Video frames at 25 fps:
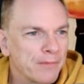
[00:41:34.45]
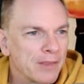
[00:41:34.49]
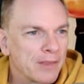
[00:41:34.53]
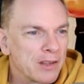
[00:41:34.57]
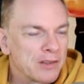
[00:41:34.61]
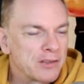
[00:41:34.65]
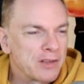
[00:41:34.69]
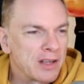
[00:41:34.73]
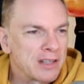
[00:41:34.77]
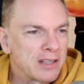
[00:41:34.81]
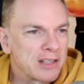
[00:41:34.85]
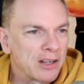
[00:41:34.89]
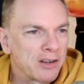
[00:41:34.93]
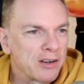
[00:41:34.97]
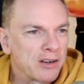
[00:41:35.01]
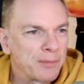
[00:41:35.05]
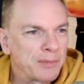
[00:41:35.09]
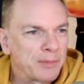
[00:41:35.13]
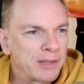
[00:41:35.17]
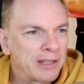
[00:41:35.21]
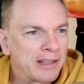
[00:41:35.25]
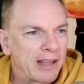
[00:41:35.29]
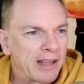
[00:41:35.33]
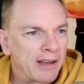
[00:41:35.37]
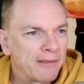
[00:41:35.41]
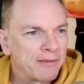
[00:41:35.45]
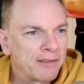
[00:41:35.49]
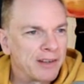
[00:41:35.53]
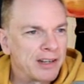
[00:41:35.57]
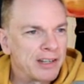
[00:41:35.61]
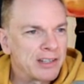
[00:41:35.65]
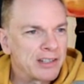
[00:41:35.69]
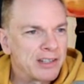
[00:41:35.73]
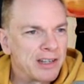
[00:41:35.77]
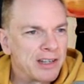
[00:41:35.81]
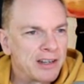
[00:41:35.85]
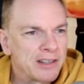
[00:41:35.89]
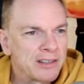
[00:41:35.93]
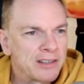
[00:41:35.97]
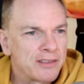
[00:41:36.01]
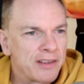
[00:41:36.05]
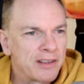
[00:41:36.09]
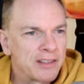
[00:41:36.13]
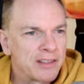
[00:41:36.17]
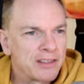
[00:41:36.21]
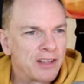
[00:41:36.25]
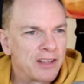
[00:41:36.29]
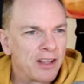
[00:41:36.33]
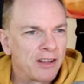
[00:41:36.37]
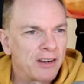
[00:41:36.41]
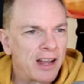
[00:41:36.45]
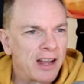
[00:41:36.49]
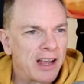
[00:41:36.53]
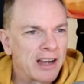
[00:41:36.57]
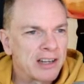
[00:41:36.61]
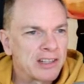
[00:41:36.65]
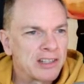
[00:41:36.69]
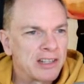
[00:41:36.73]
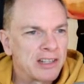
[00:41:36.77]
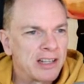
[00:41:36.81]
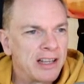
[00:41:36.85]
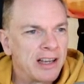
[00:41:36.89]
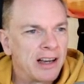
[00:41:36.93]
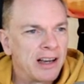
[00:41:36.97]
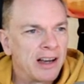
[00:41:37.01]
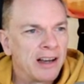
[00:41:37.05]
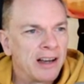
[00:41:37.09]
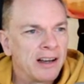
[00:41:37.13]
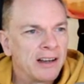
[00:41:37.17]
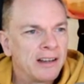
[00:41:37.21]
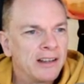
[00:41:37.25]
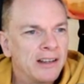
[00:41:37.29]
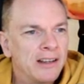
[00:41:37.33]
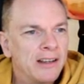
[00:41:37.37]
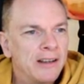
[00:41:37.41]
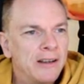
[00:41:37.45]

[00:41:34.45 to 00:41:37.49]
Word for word: So that's a cryptic definition there. So there's not actually, a,